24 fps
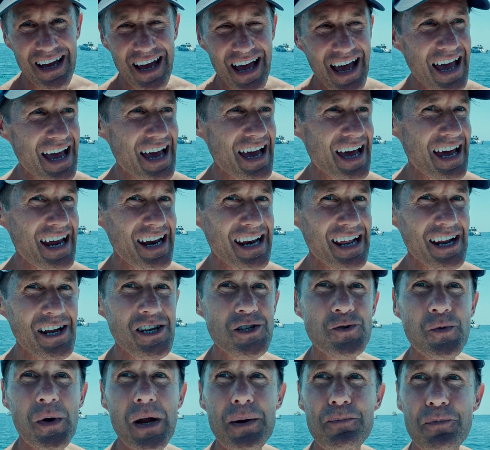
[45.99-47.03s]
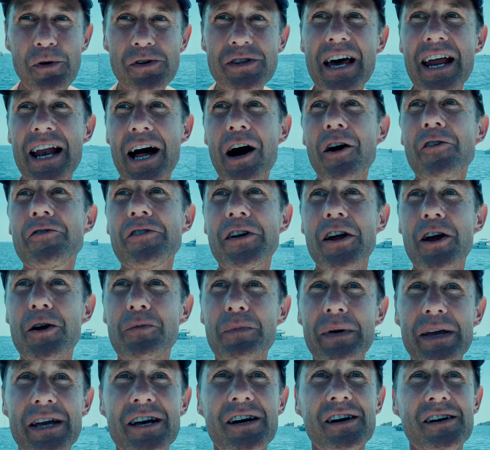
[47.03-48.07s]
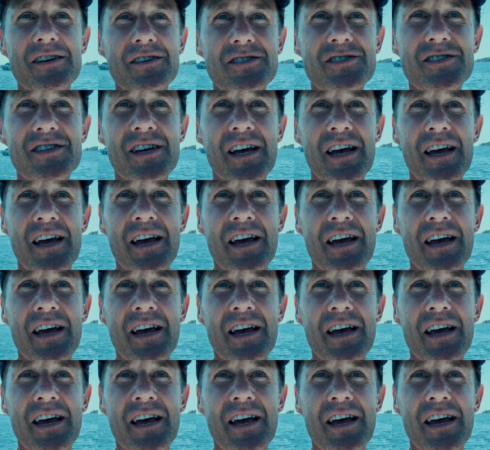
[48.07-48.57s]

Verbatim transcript: and i just want to put that out there because